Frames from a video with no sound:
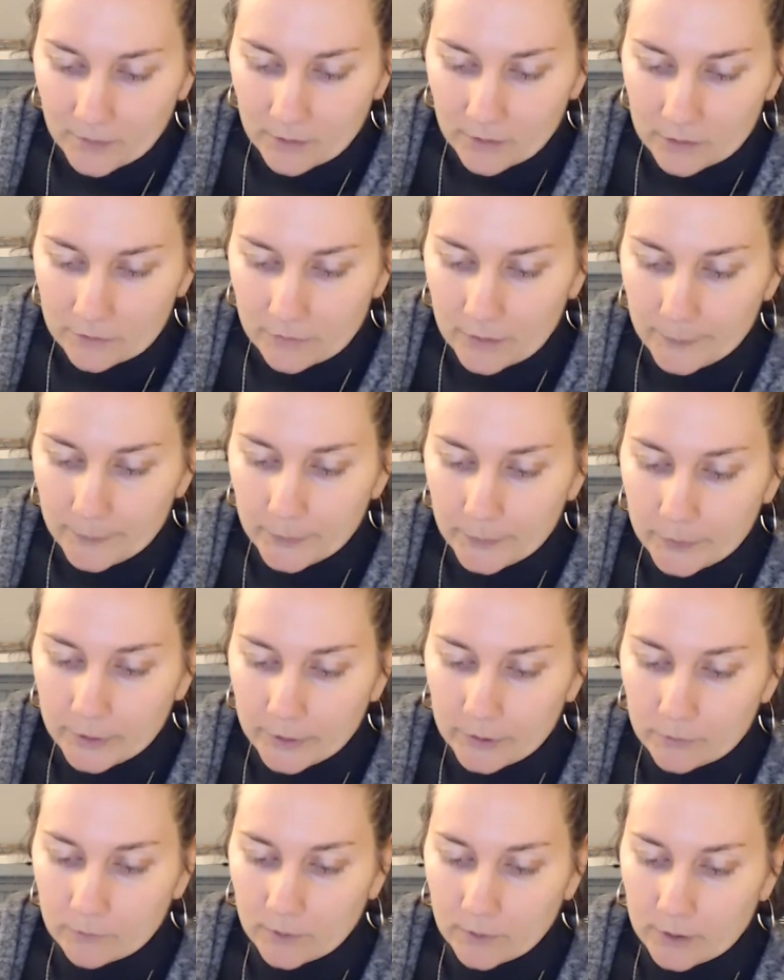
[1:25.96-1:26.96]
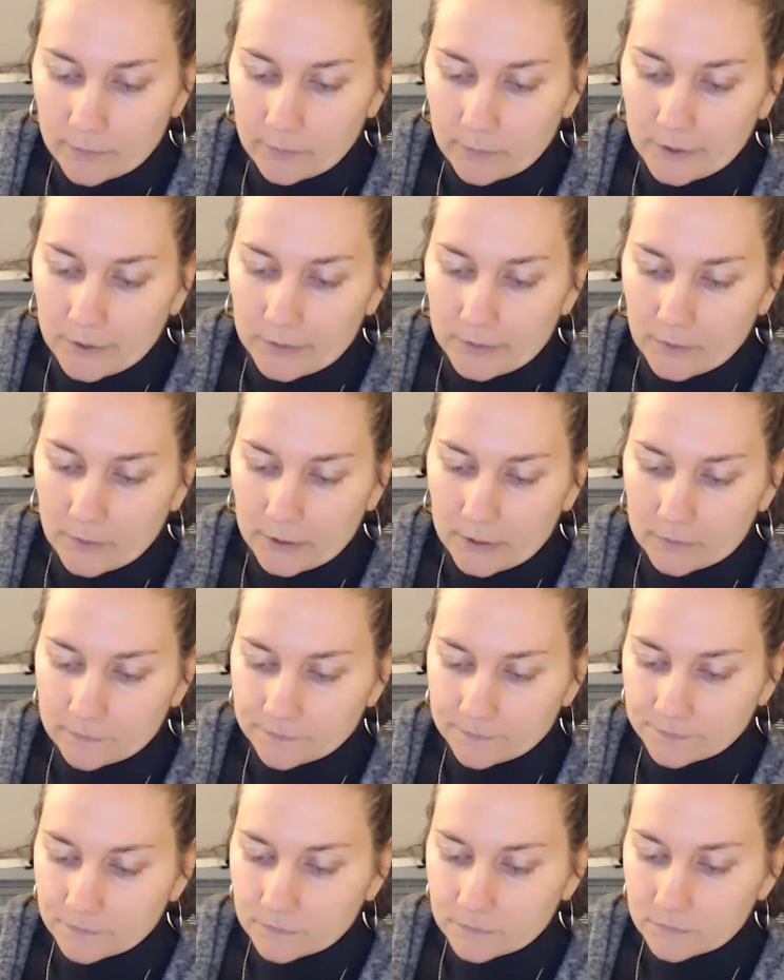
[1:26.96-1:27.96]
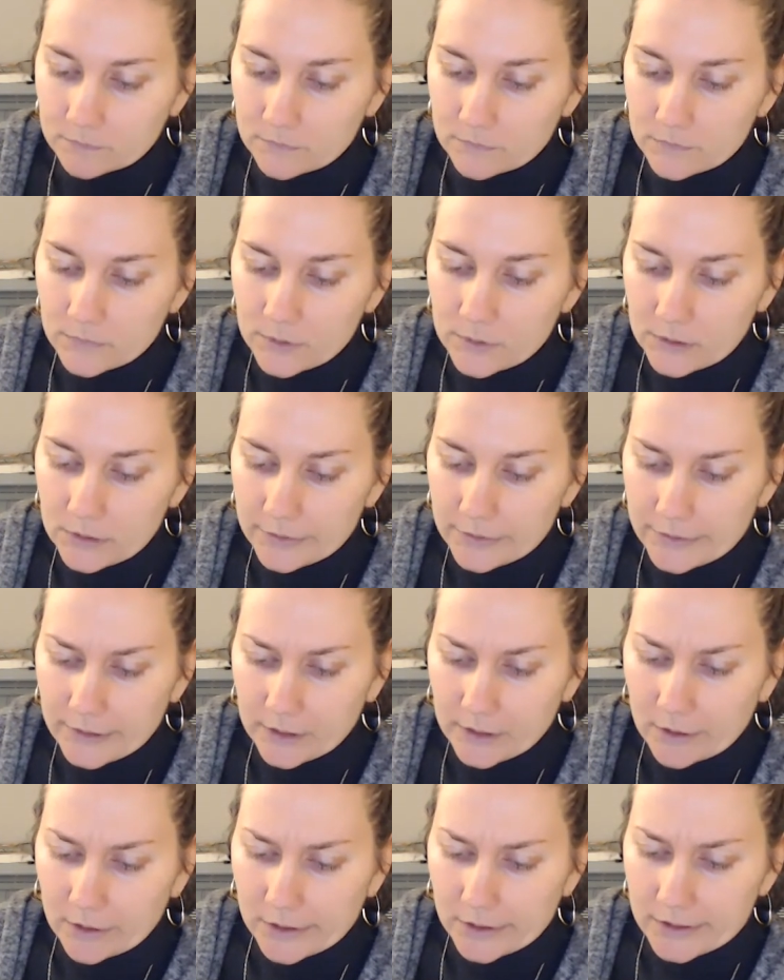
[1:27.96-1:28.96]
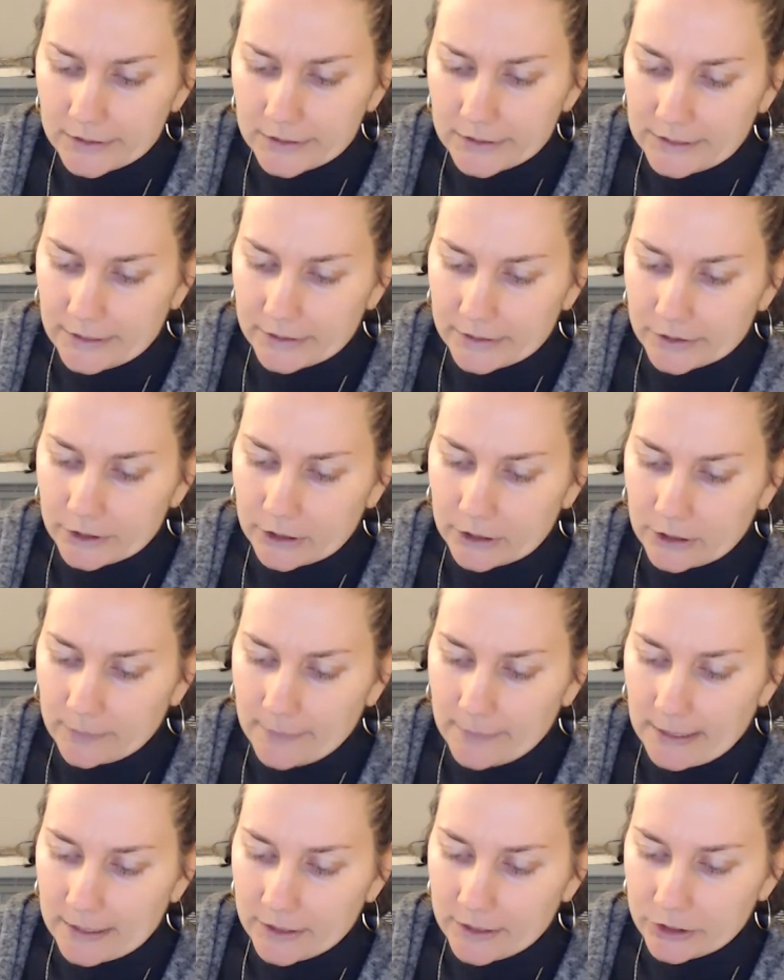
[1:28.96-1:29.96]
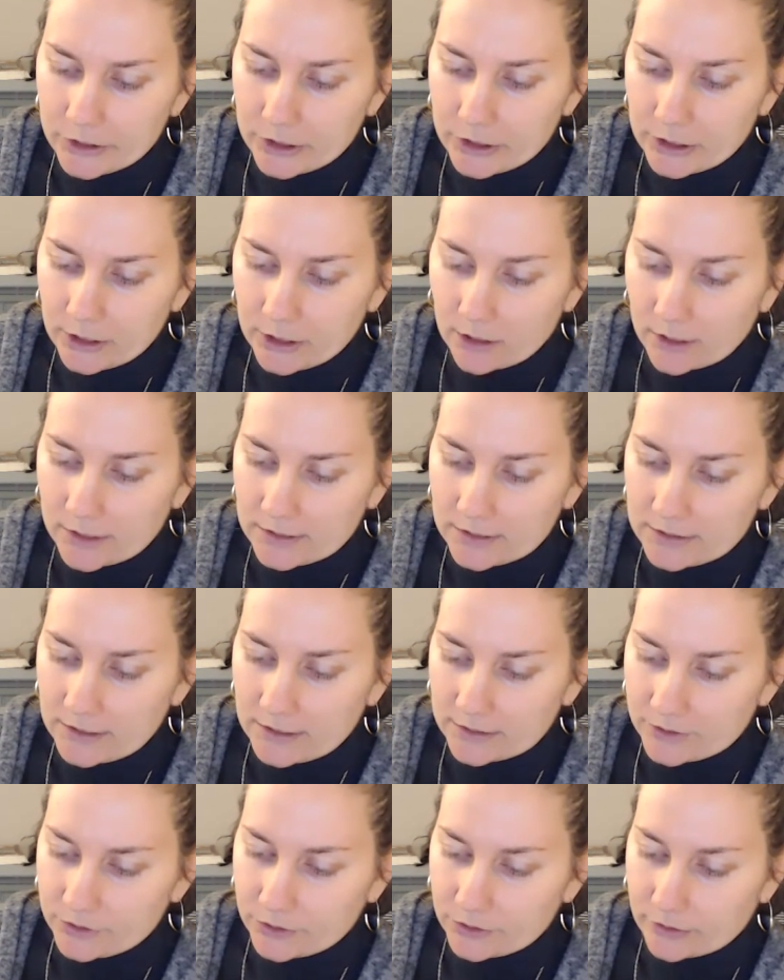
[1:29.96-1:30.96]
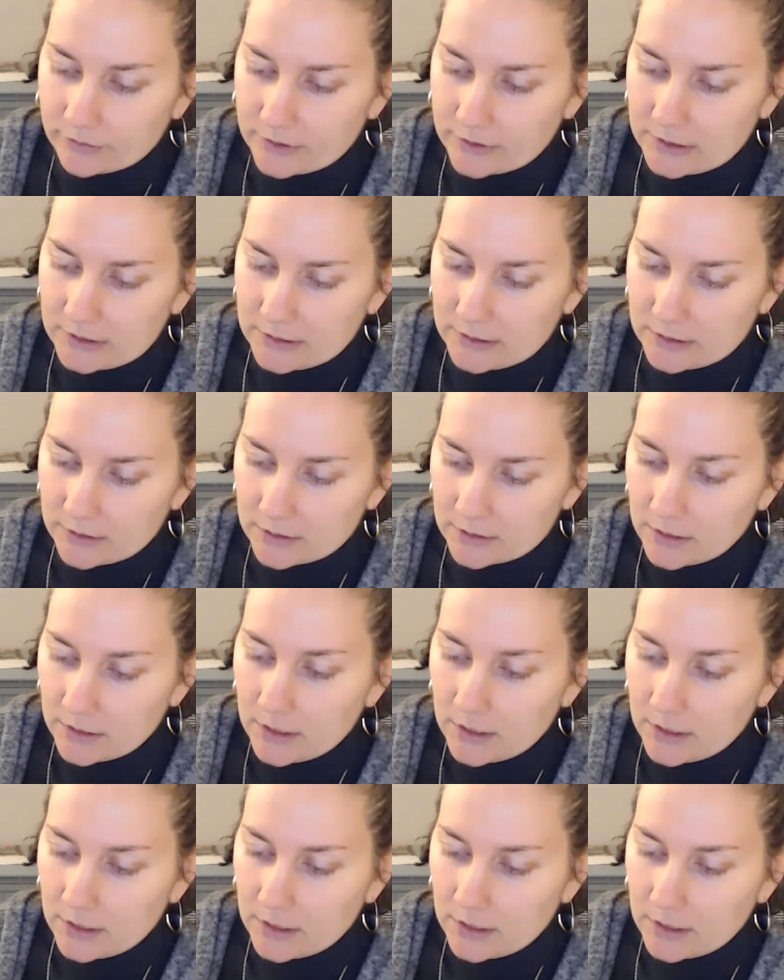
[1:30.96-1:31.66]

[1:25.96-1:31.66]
3.1.1. The architect shall manage the architect's services,